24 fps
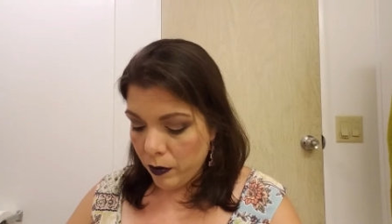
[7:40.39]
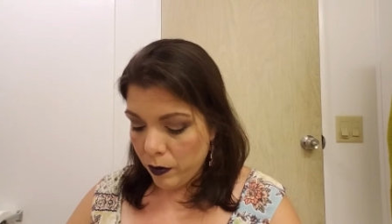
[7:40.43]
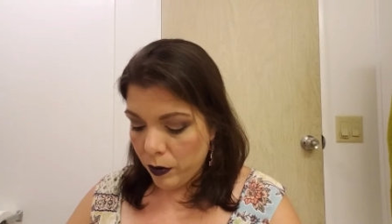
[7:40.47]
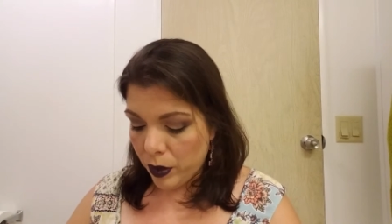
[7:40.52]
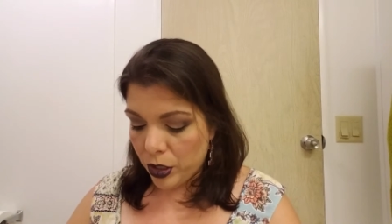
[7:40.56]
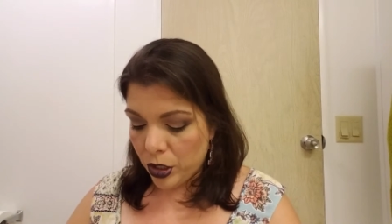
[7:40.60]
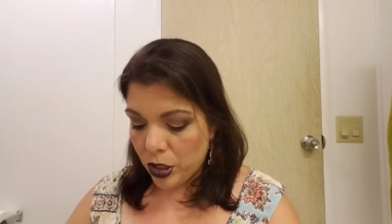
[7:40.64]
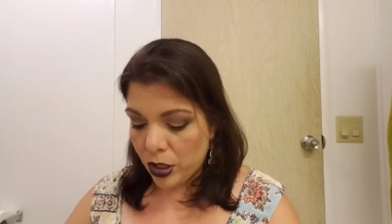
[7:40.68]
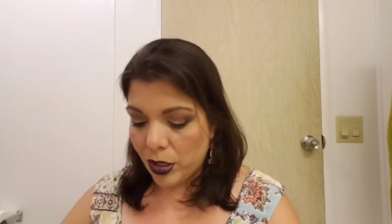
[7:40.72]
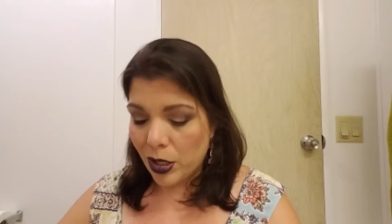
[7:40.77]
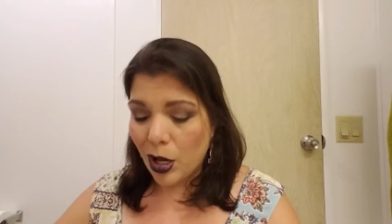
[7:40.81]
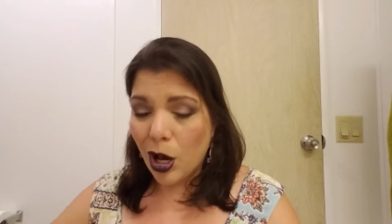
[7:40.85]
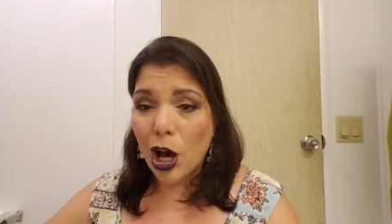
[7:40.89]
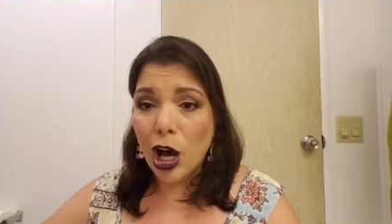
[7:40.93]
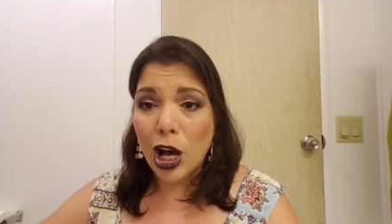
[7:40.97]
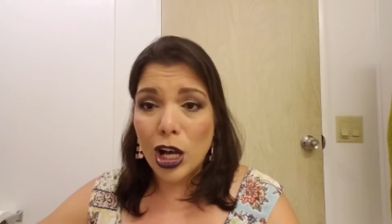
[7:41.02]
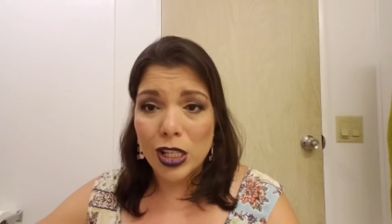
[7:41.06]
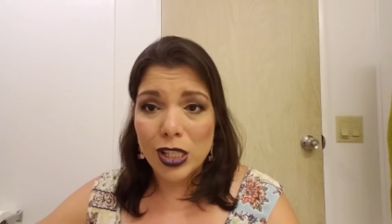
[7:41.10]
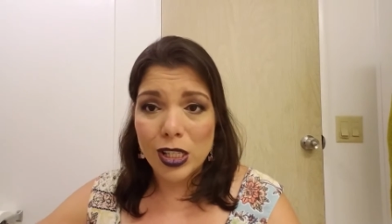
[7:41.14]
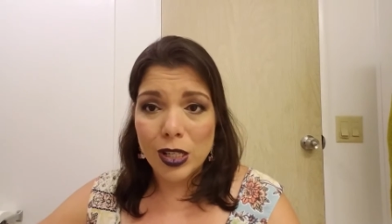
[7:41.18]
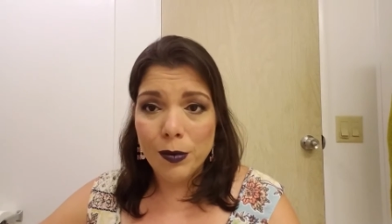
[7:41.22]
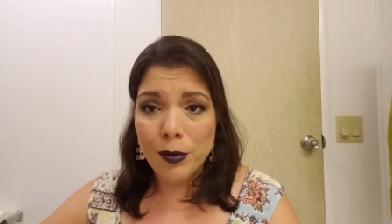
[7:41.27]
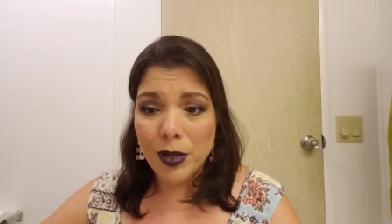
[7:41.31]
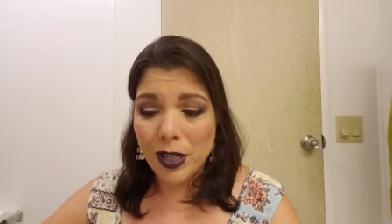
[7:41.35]
which is
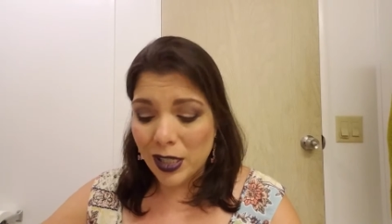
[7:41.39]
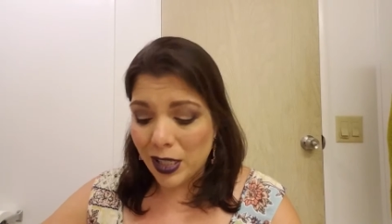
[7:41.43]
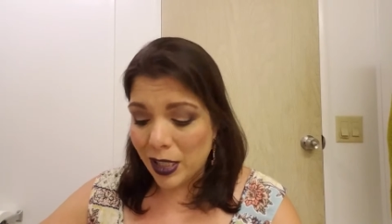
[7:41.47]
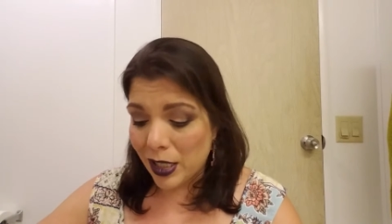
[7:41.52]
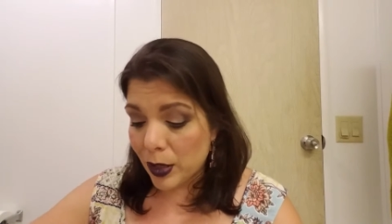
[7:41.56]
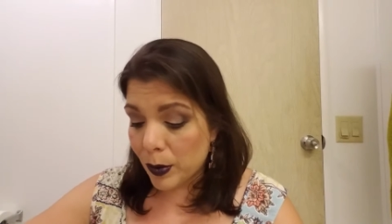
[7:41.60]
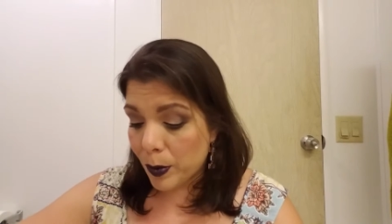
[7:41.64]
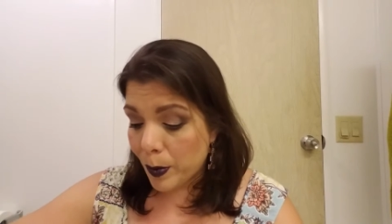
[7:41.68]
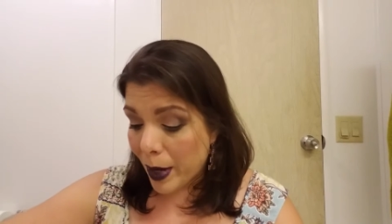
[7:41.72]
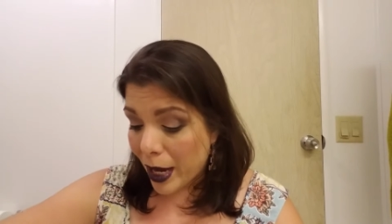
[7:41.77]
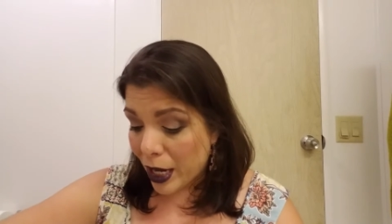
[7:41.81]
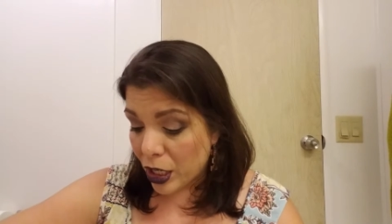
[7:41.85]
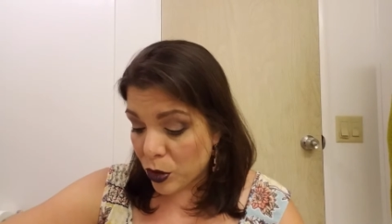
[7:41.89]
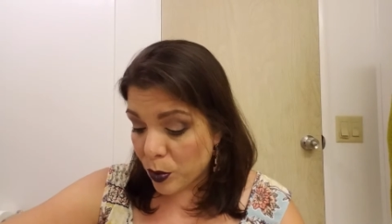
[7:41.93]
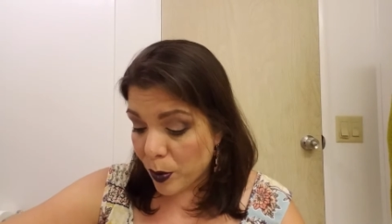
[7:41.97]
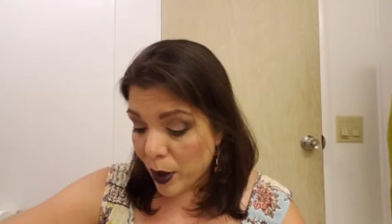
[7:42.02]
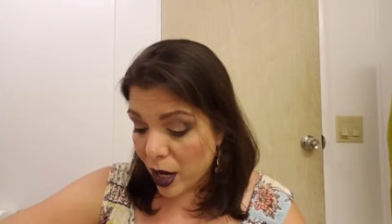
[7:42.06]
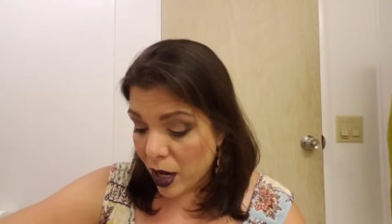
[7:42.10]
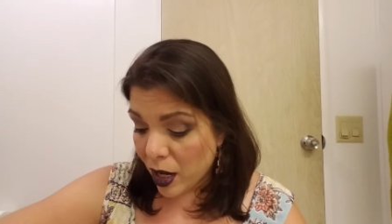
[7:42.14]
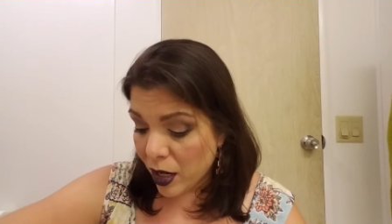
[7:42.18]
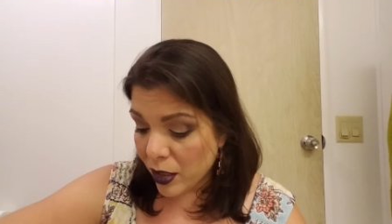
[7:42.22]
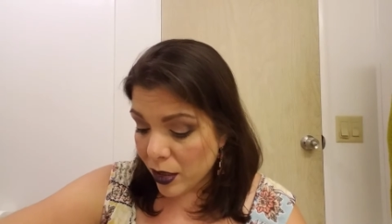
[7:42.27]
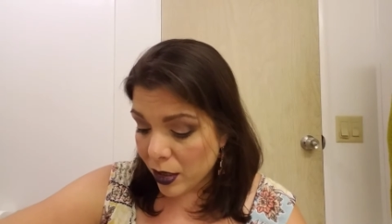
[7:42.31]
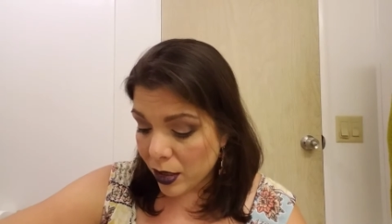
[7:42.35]
awesome because it's
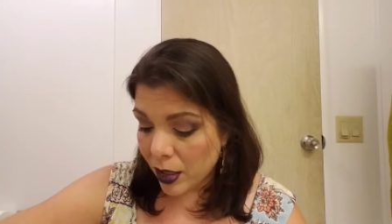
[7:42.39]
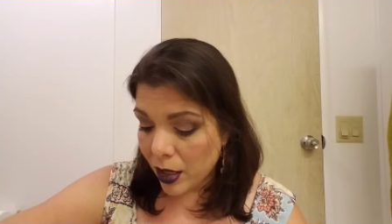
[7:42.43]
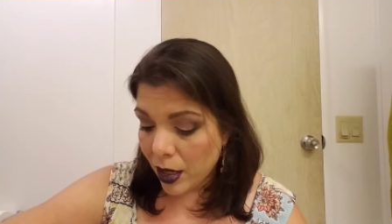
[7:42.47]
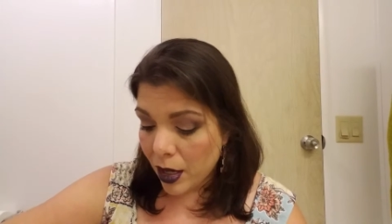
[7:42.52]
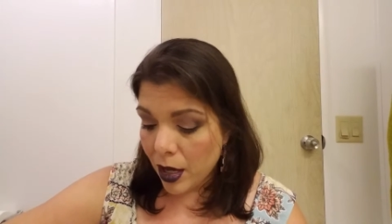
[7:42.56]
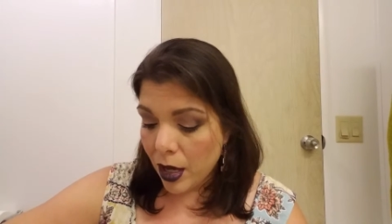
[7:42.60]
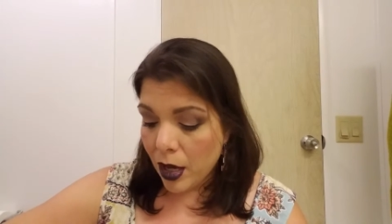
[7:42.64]
Smashbox.